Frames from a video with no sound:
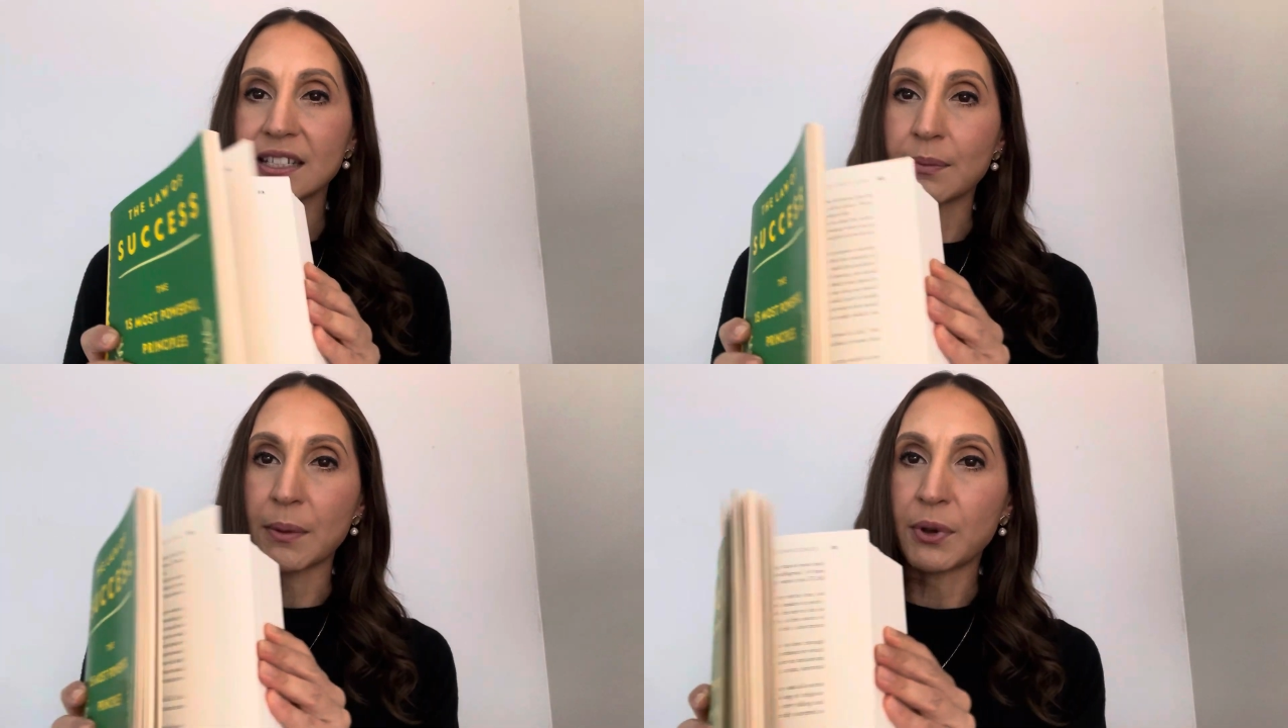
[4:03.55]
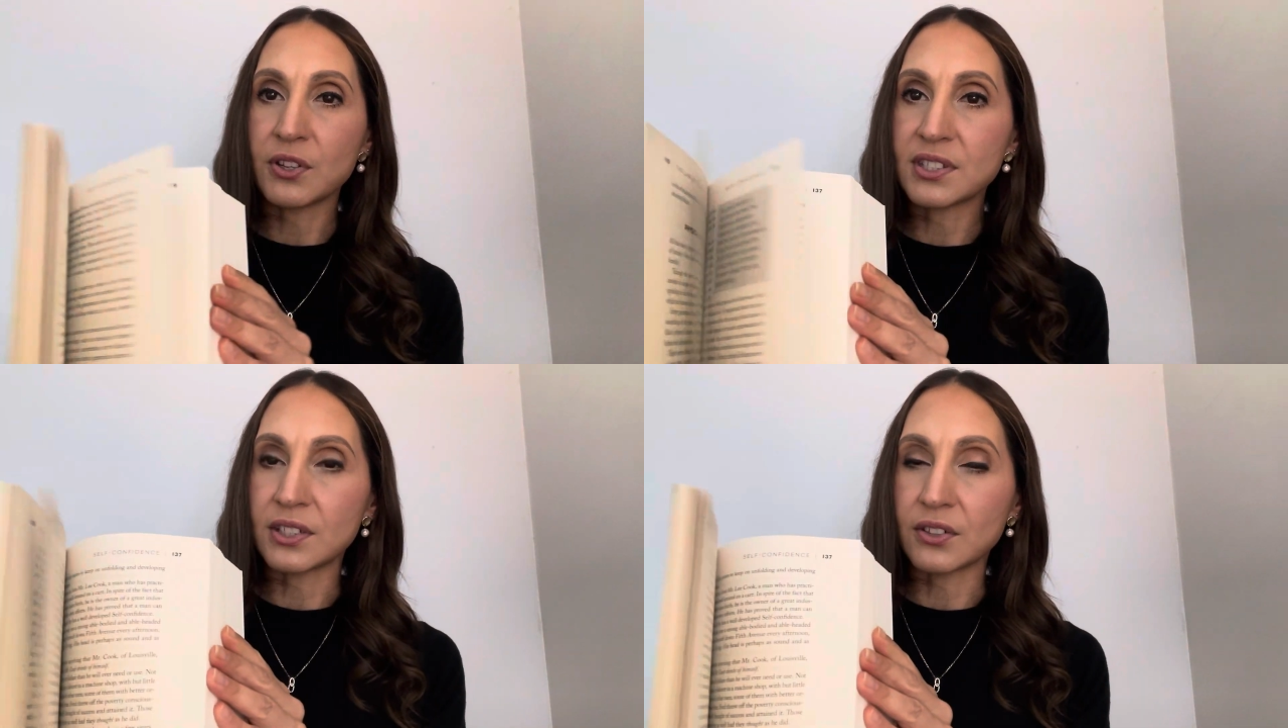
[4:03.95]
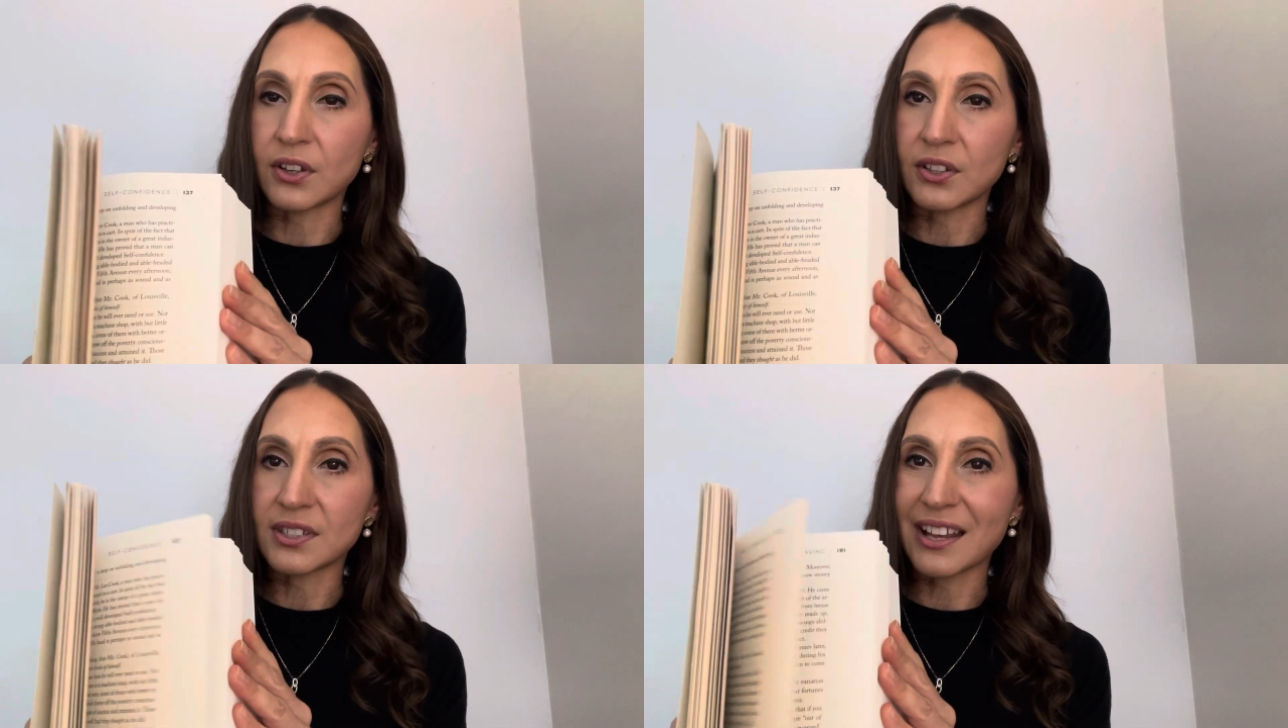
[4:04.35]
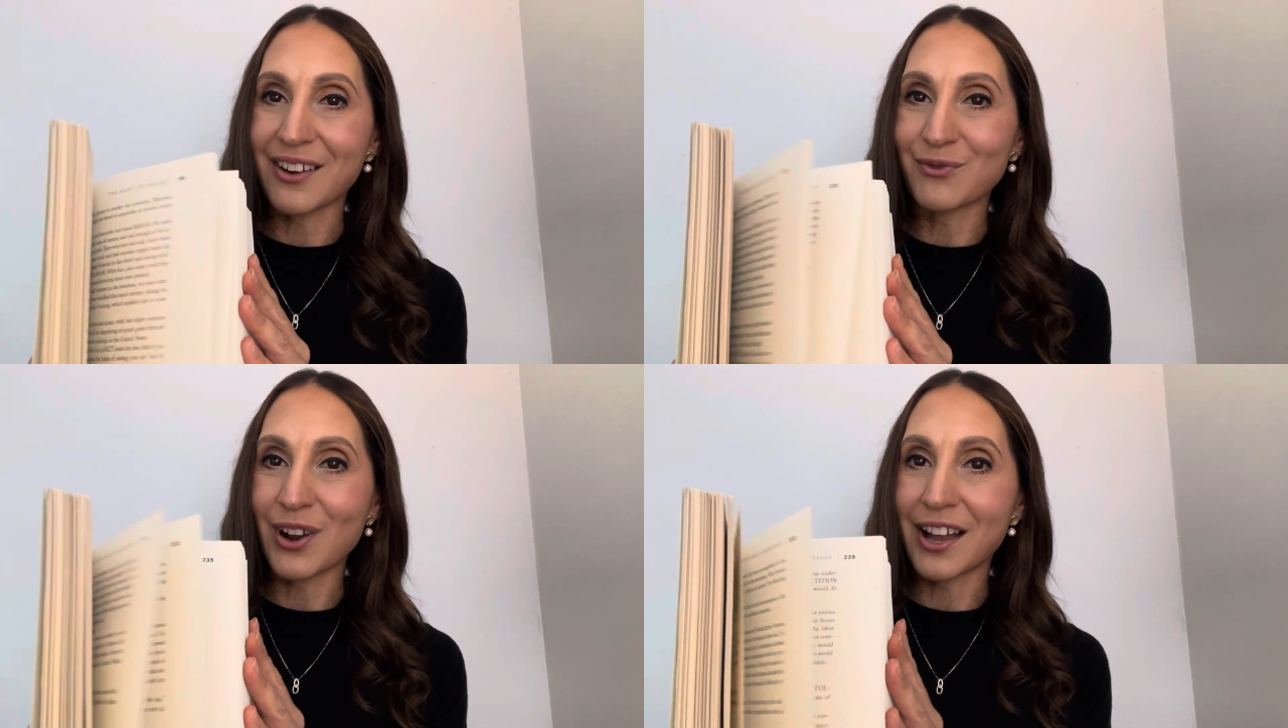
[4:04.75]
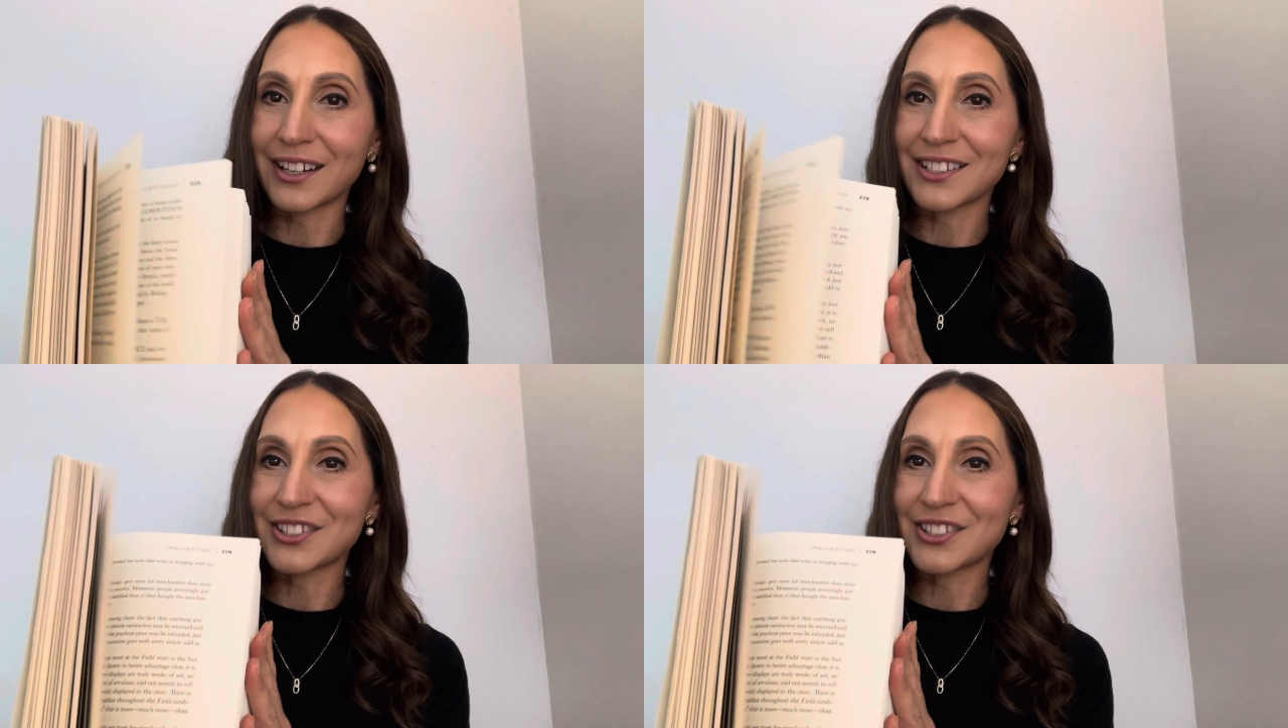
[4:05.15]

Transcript: get my post-it notes and write it.